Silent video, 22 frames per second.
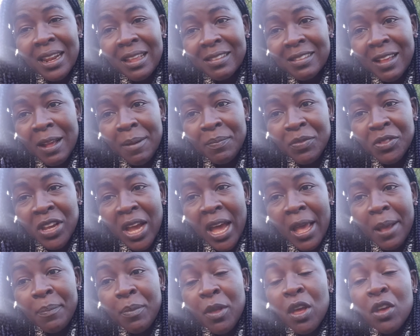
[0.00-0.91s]
the same
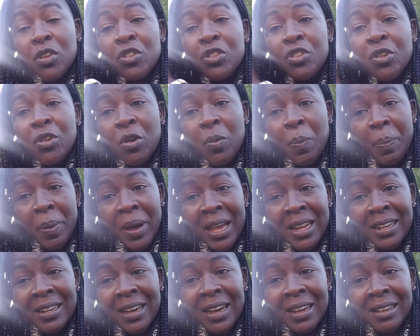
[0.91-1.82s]
time, you
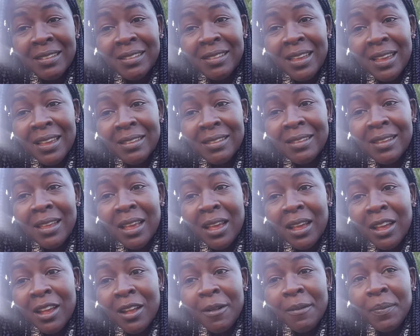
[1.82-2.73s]
pay taxes,
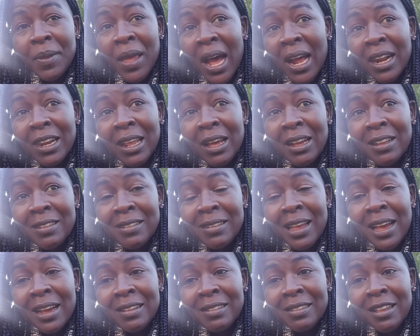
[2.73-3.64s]
and those
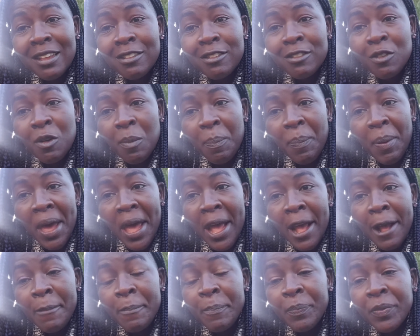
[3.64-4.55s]
taxes you
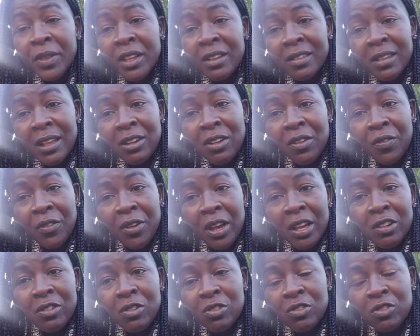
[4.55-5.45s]
pay, instead of
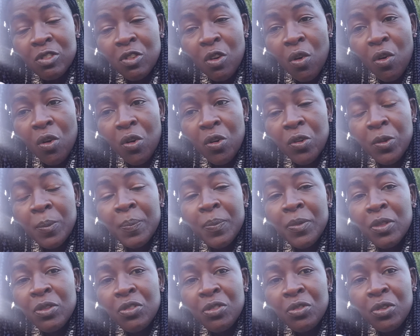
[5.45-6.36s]
going to school
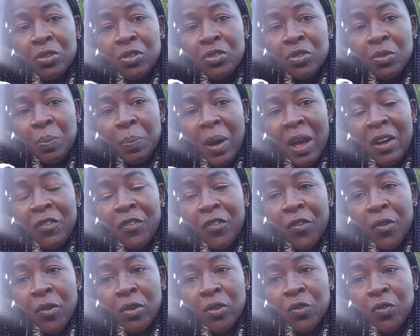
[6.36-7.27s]
to pay
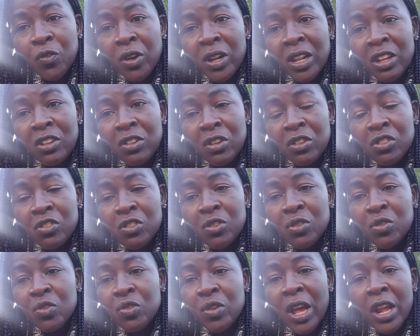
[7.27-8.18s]
food for your
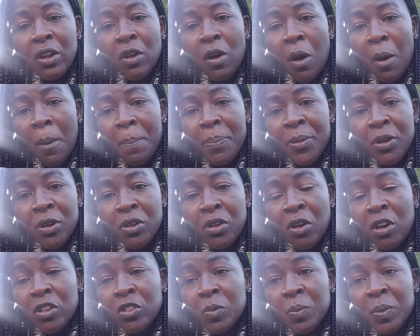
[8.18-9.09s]
children or build
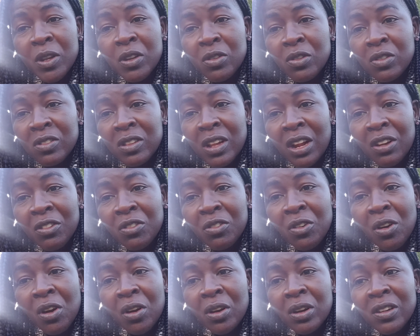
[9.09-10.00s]
hospitals and
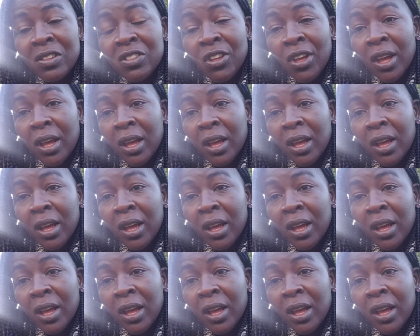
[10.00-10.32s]
roads,